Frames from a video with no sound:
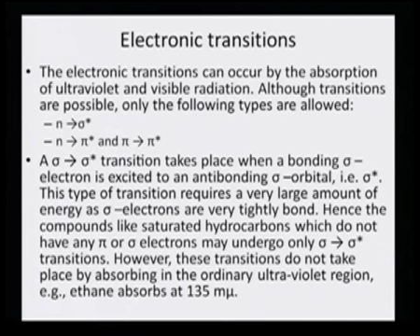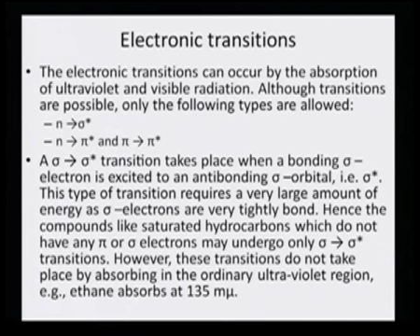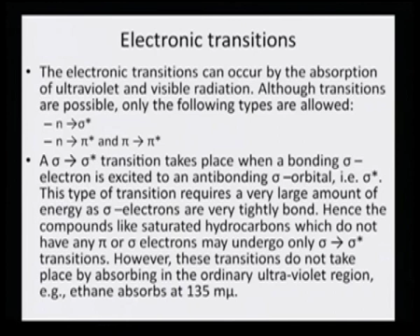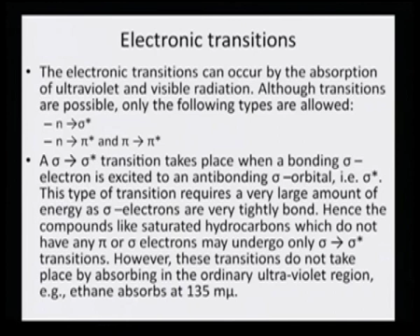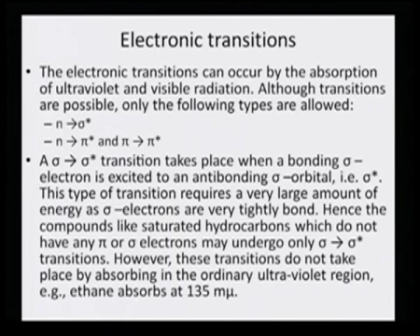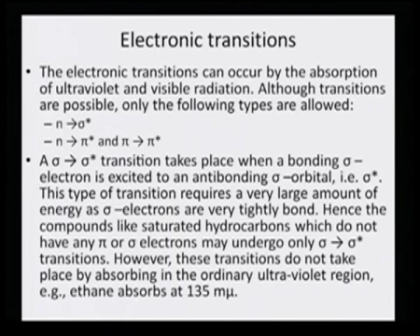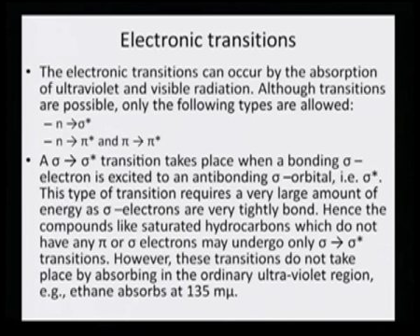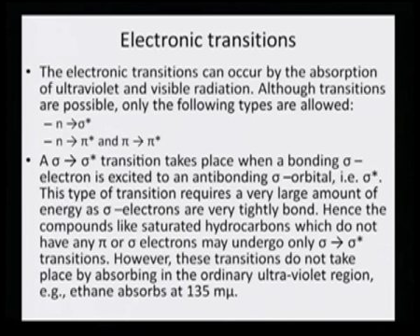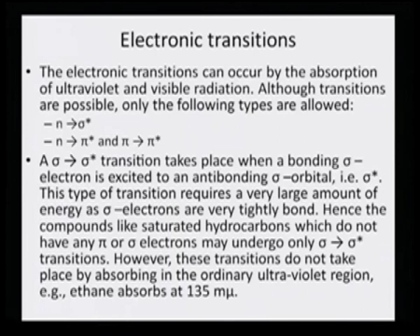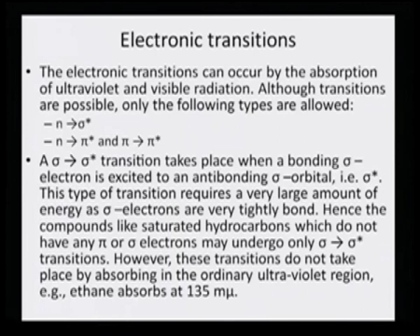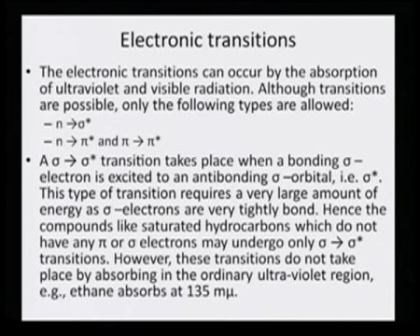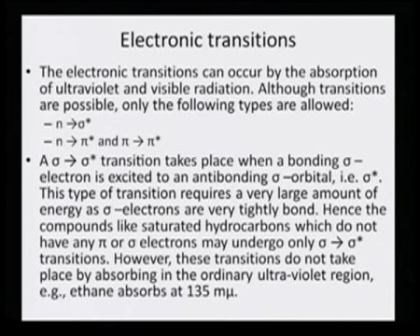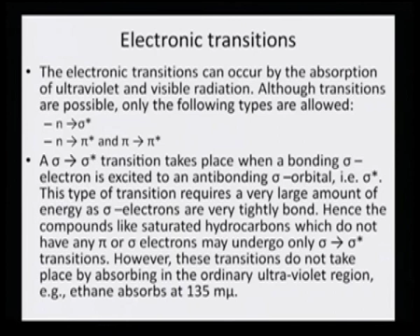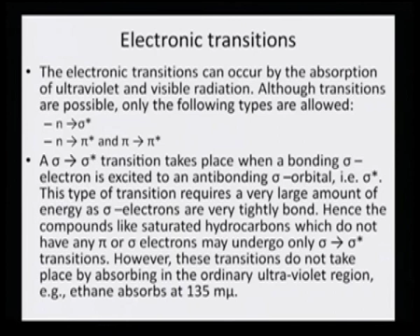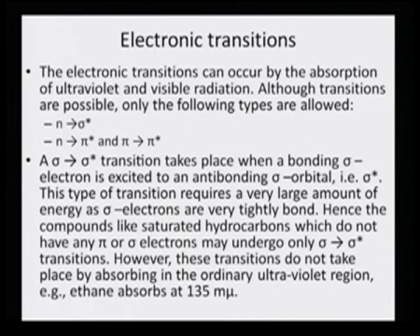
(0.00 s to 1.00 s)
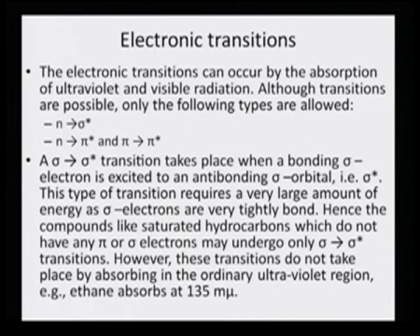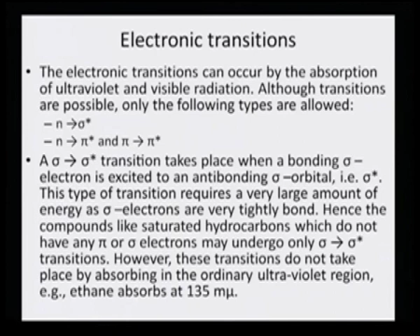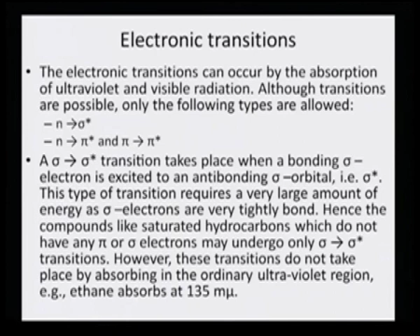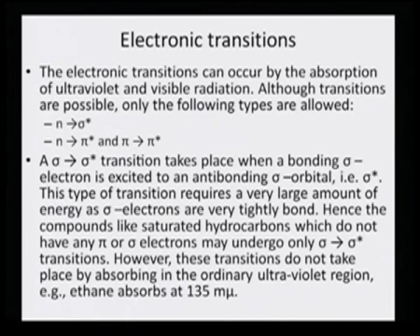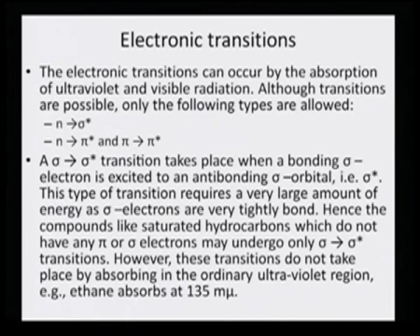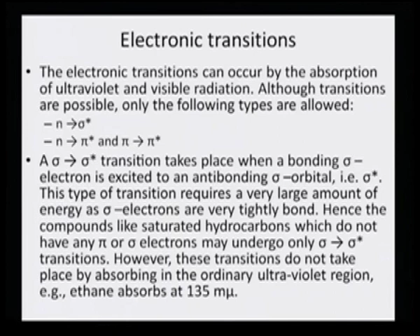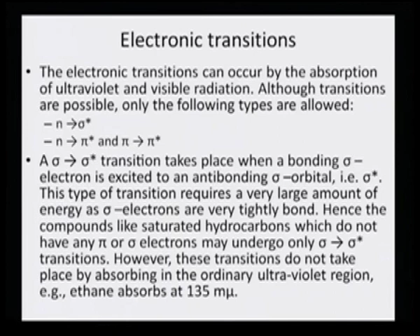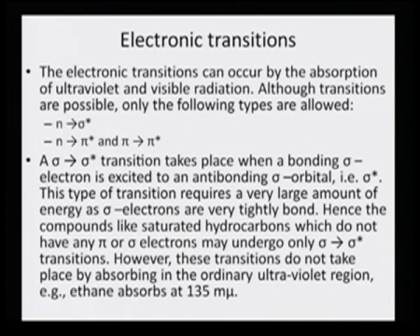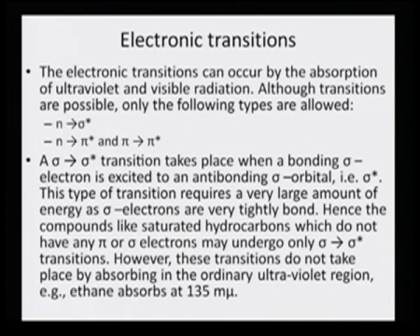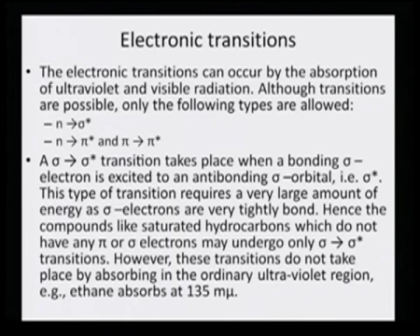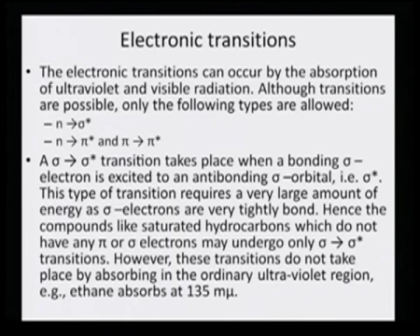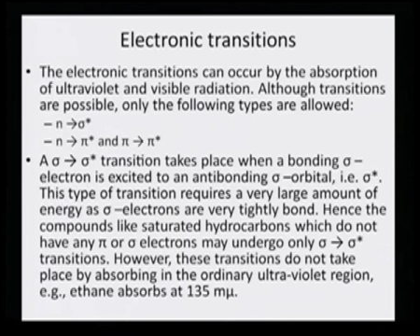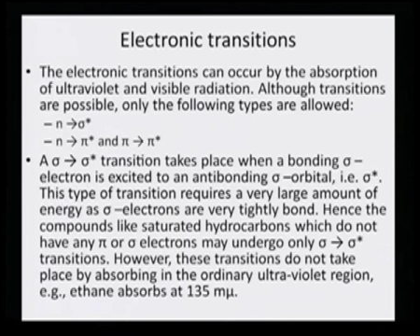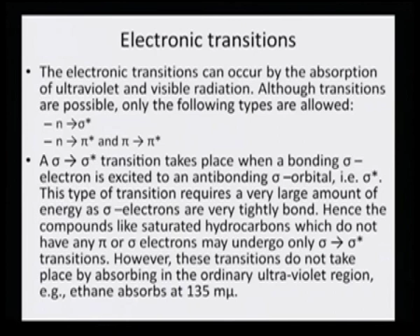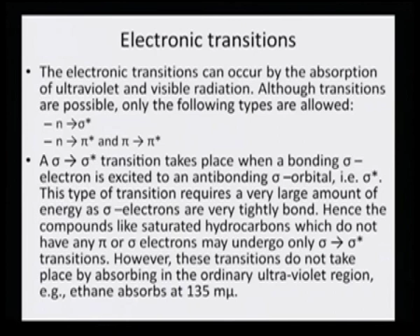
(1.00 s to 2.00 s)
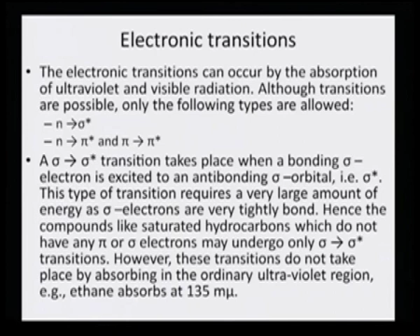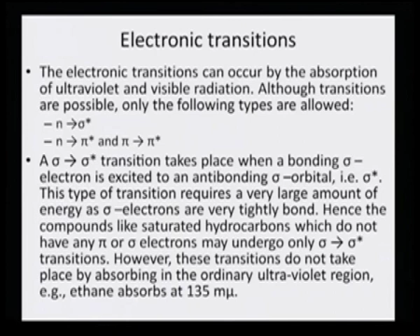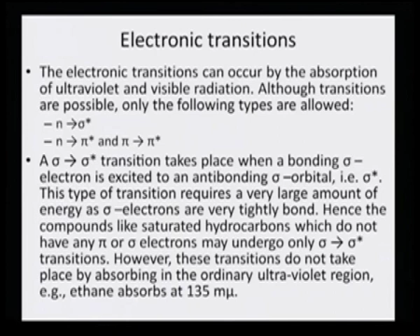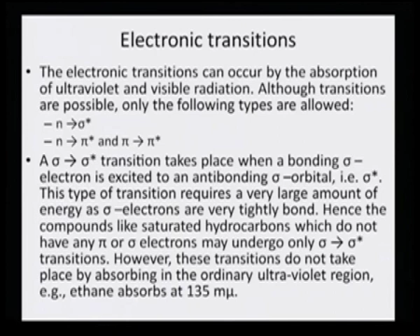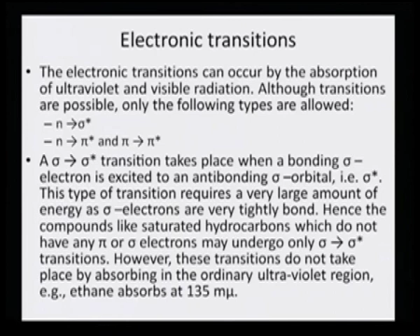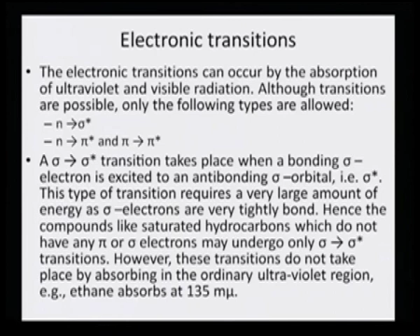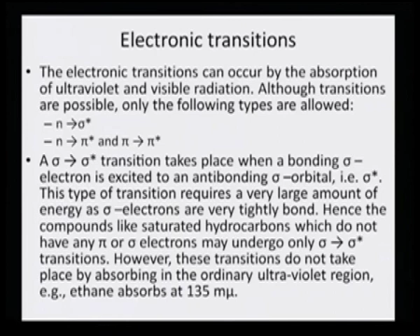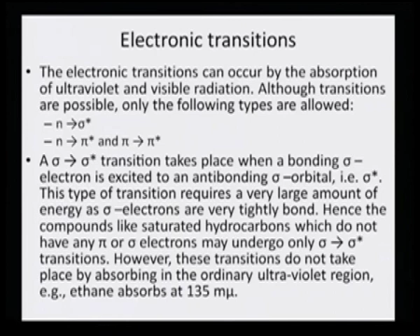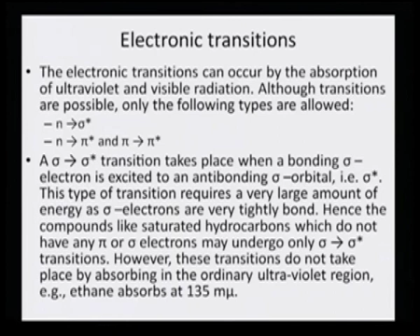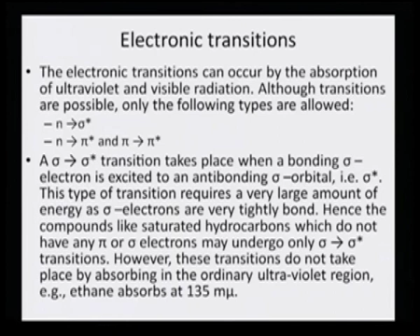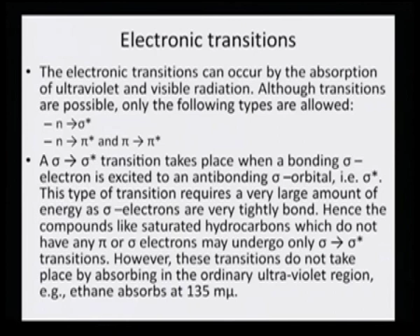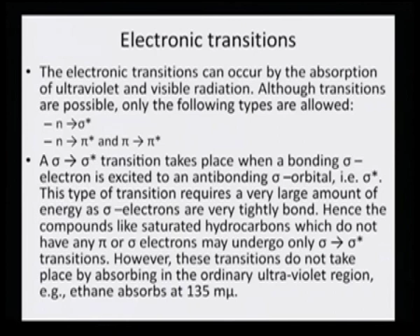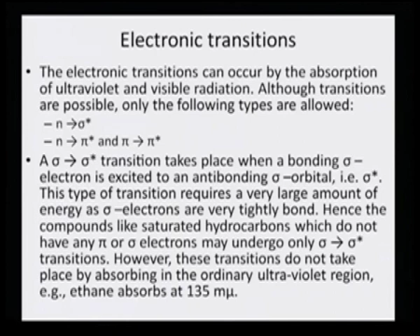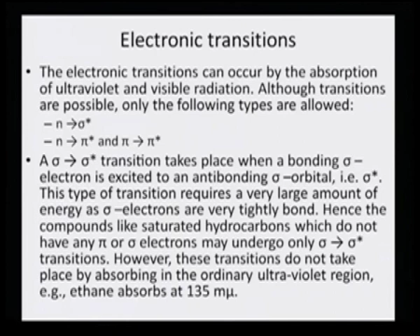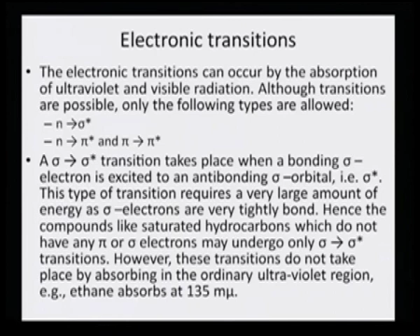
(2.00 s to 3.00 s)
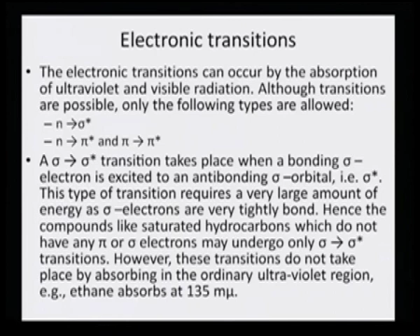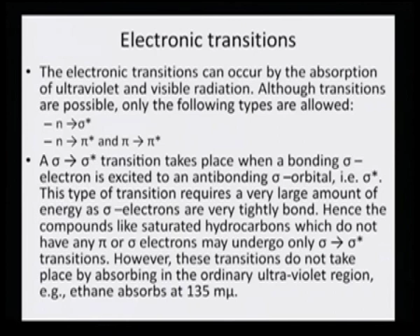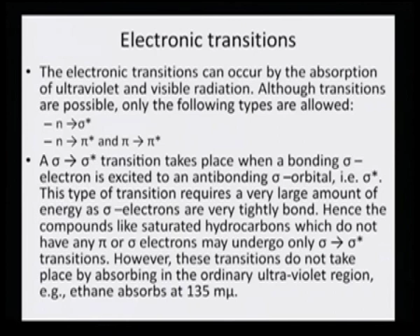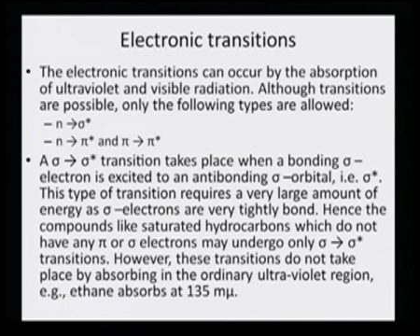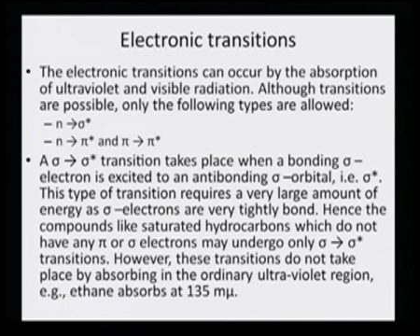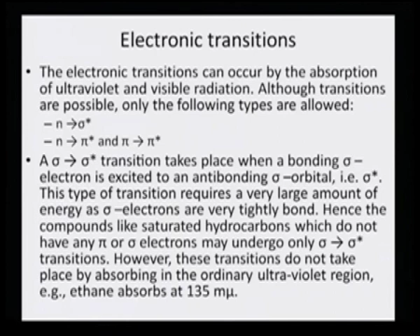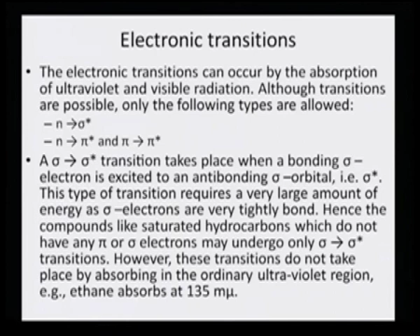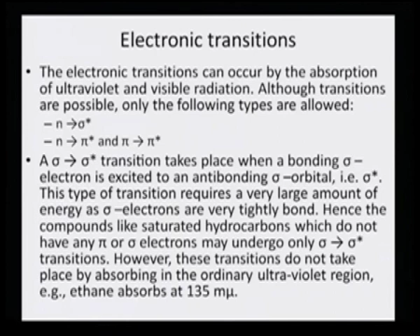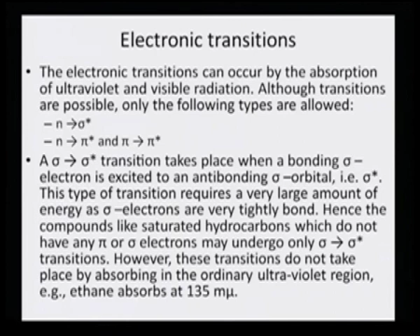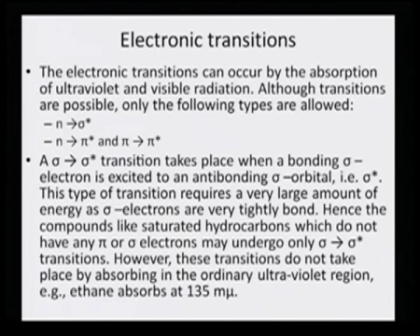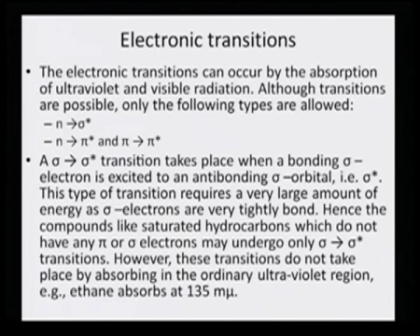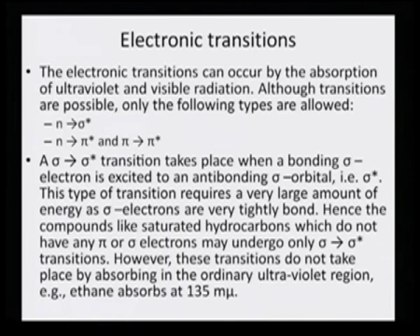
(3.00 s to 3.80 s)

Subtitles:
No face is visible, so there are no lips to read.